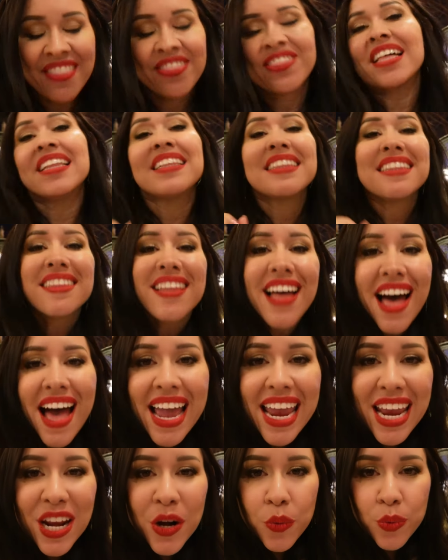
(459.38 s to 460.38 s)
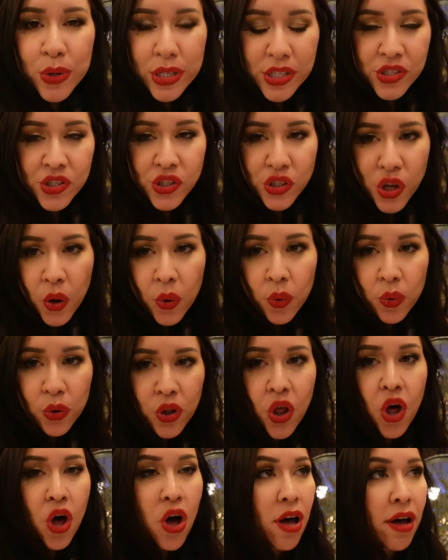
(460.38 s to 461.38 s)
The line was so
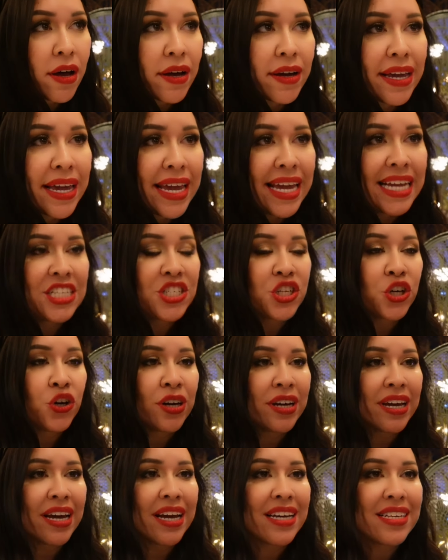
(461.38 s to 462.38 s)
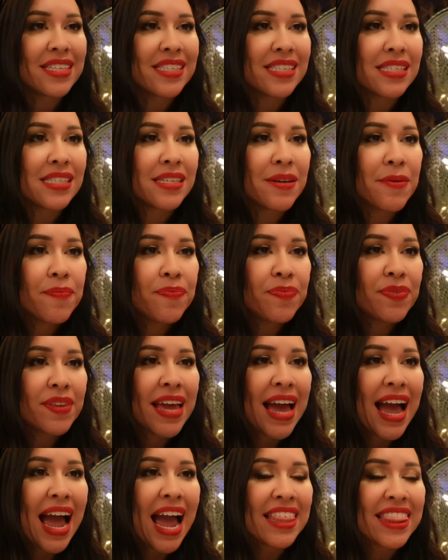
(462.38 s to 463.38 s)
long. It took us,
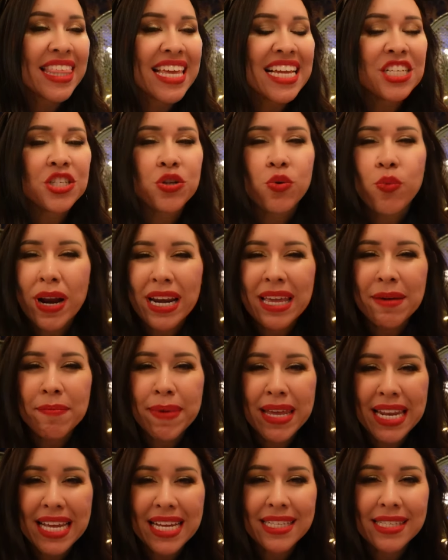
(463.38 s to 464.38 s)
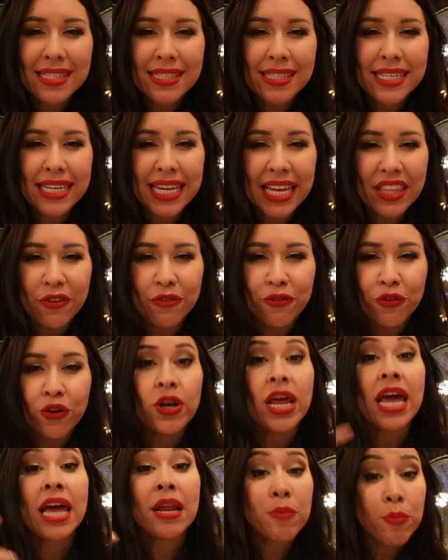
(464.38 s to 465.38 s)
I think, 20 minutes to get the food.
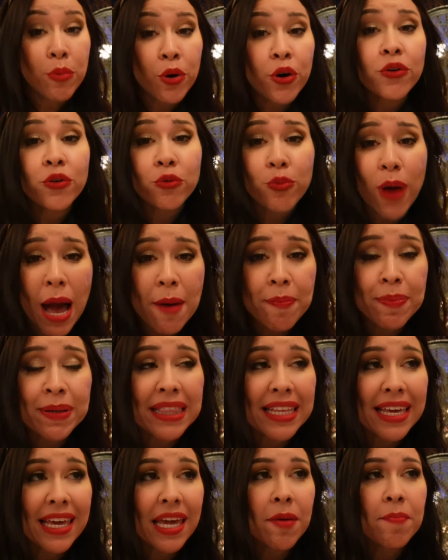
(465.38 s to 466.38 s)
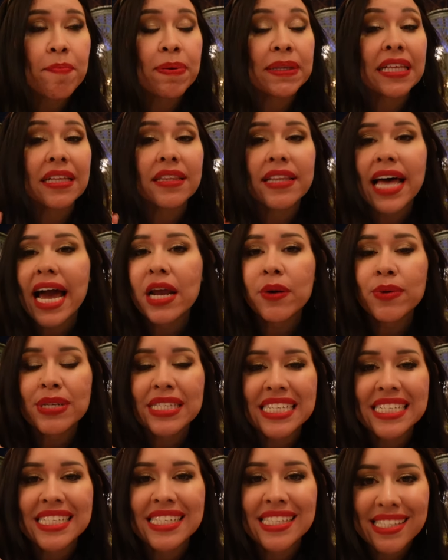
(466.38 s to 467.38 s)
It moved rapidly, but the line was
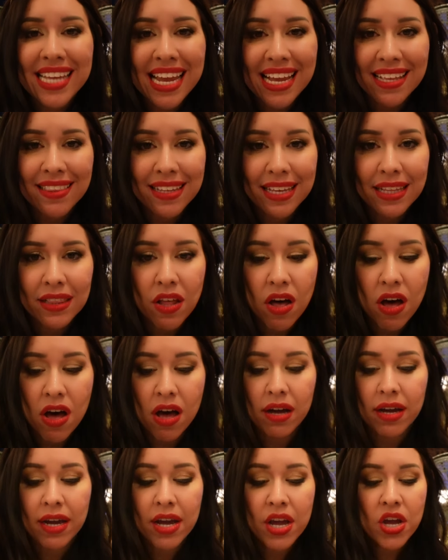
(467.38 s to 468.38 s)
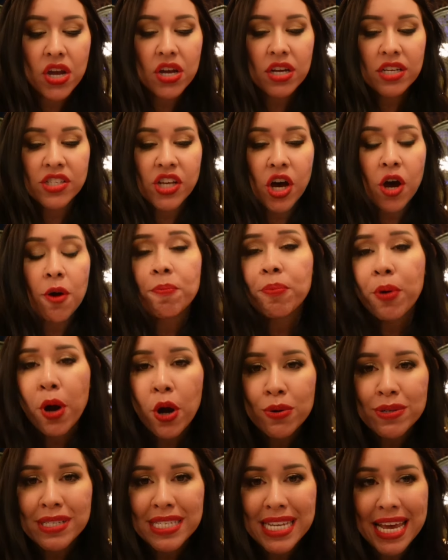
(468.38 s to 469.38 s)
insanely long. So pro
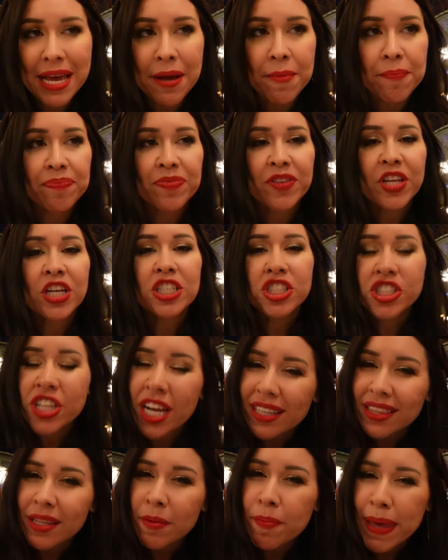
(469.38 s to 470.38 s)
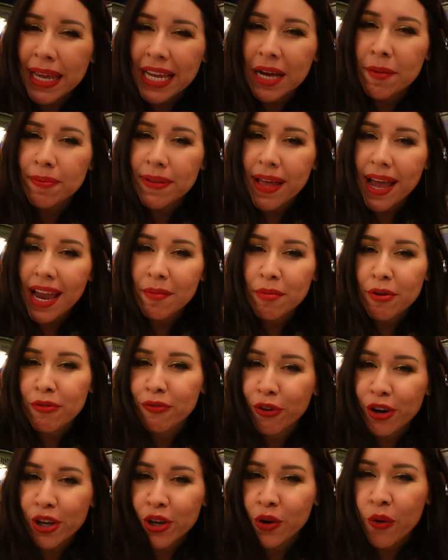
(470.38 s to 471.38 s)
tip, check the pickup line
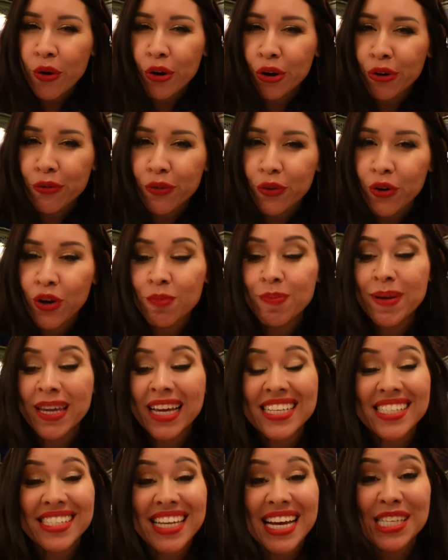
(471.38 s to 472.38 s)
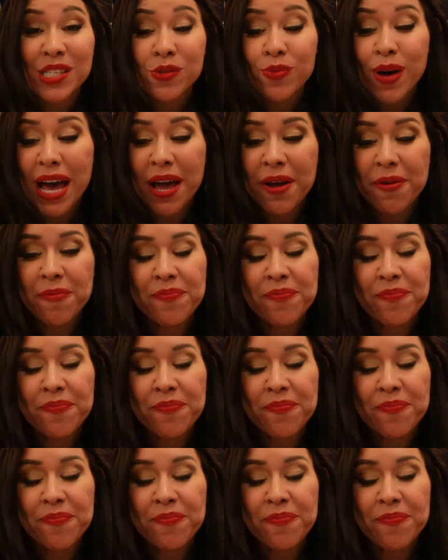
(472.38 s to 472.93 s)
before you order food, because guess what?